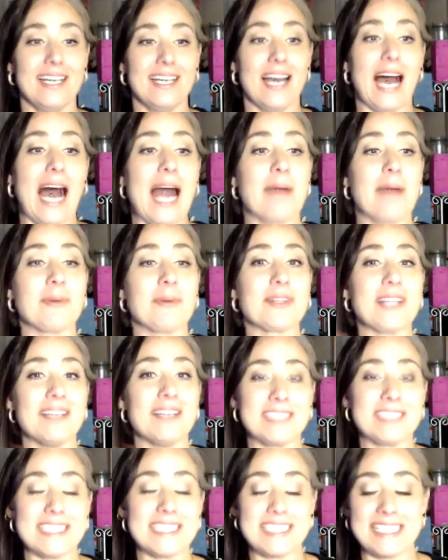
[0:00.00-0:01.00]
I would love
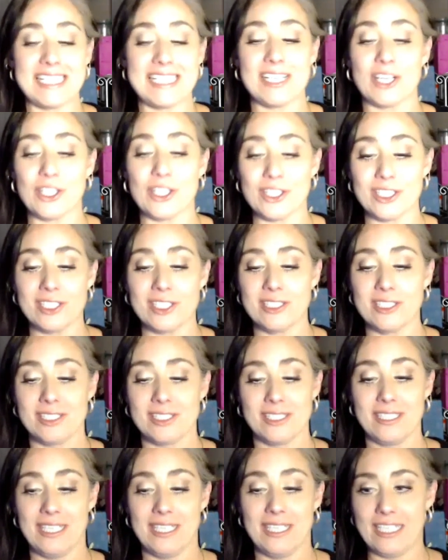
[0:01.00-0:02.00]
to see her
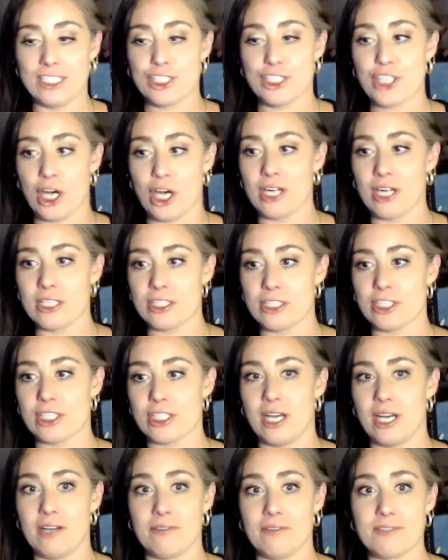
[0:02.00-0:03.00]
in charge
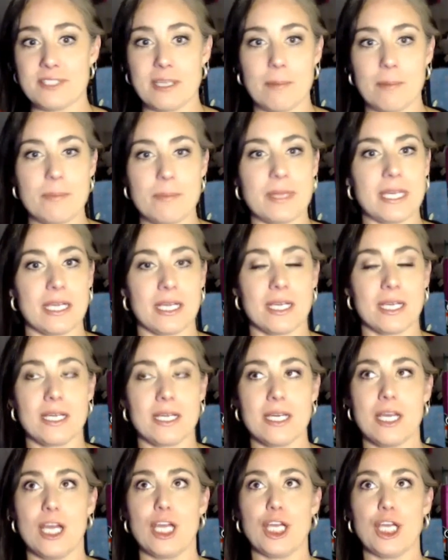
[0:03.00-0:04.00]
of something
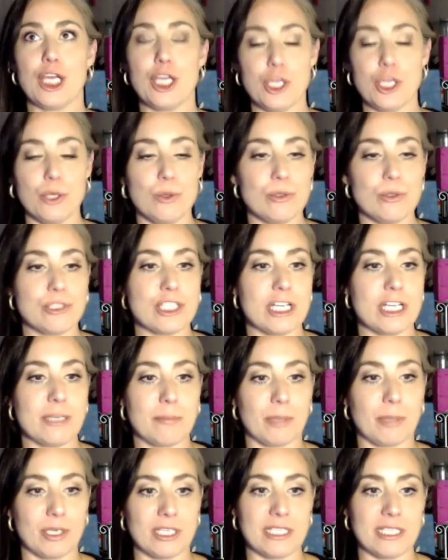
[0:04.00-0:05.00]
huge in
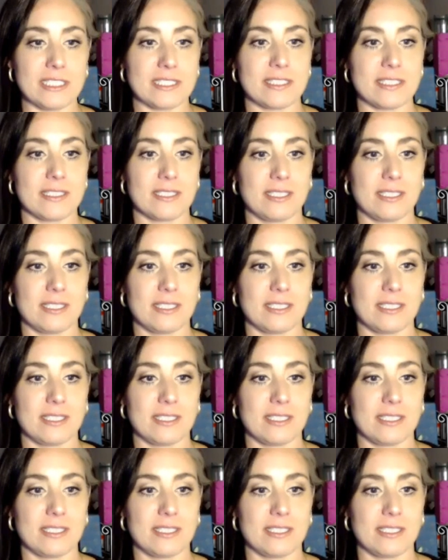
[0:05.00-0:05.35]
Bernie's